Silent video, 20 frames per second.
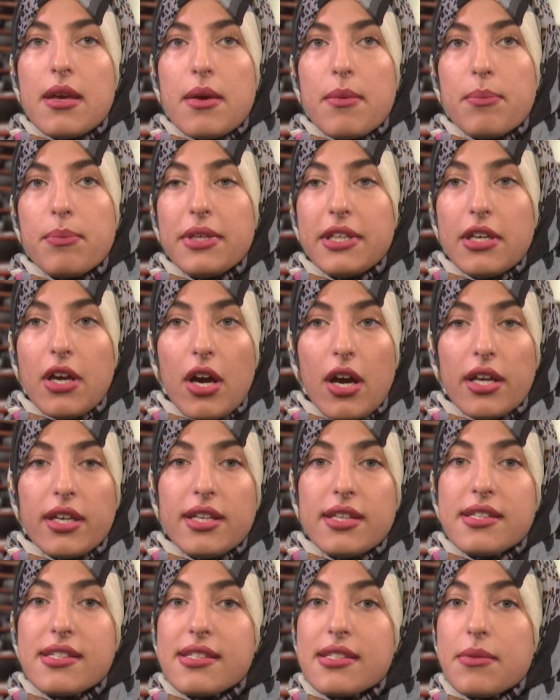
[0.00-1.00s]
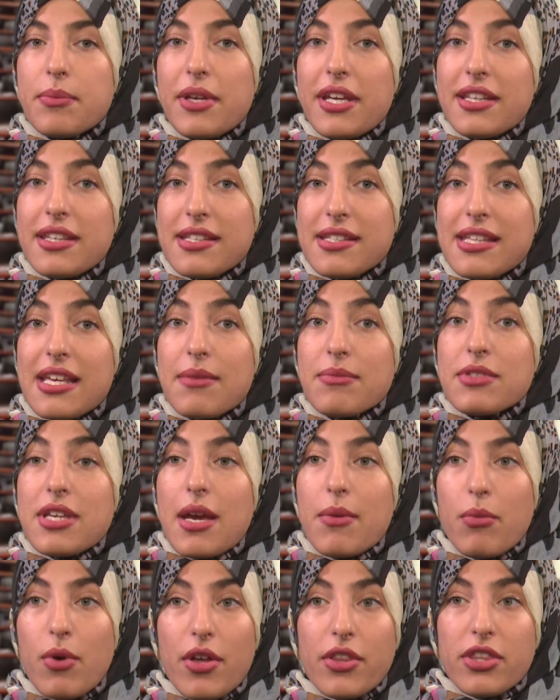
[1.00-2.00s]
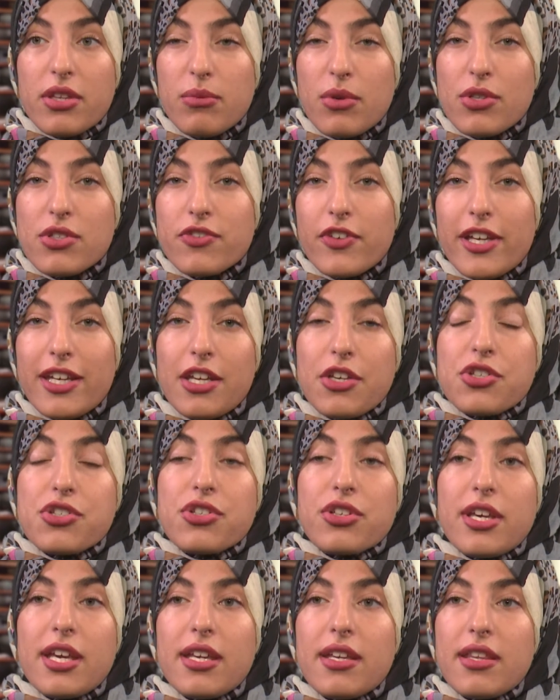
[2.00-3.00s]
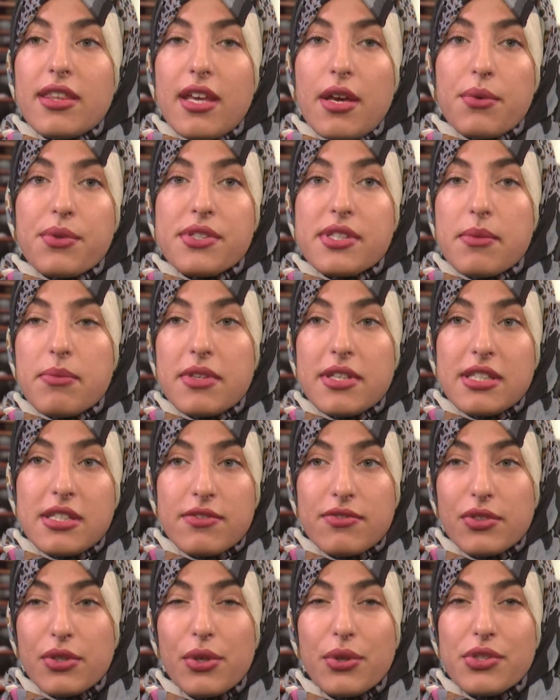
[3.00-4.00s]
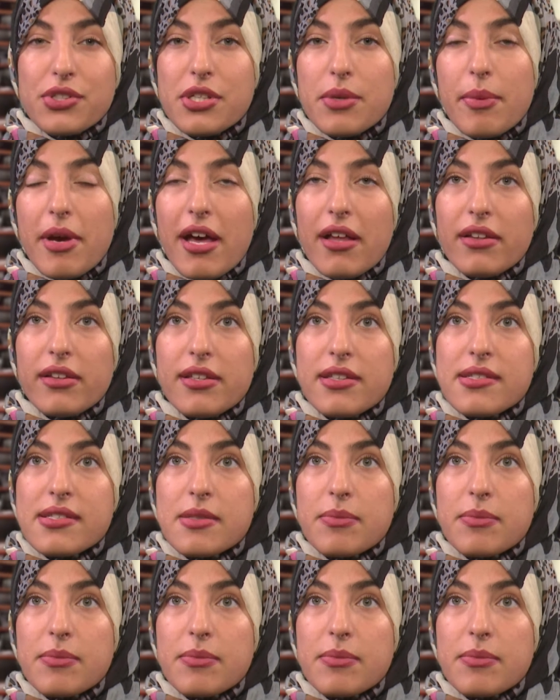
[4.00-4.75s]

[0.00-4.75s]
be honest, but at the same time want the most financial aid. And that was something difficult to balance.